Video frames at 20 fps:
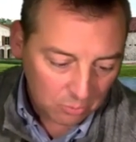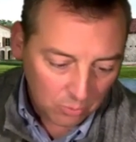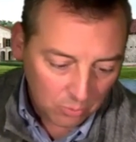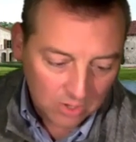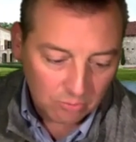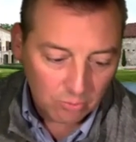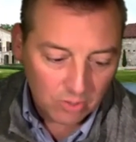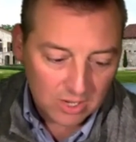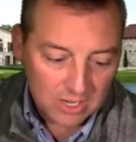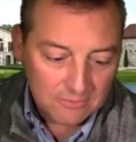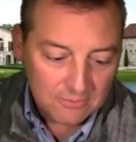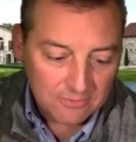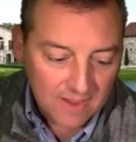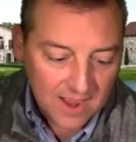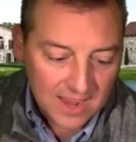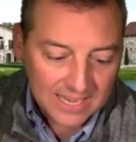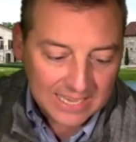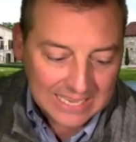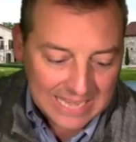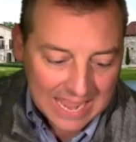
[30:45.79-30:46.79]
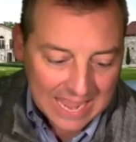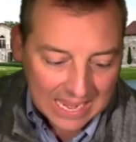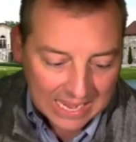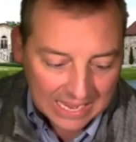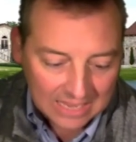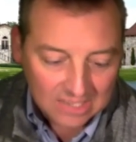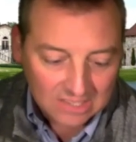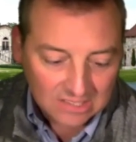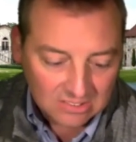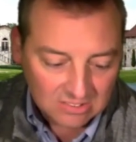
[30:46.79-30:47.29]
we
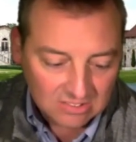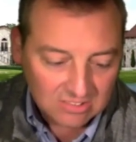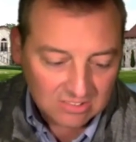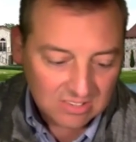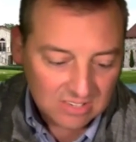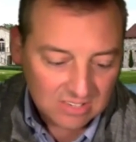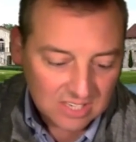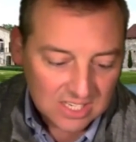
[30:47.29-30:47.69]
refinance,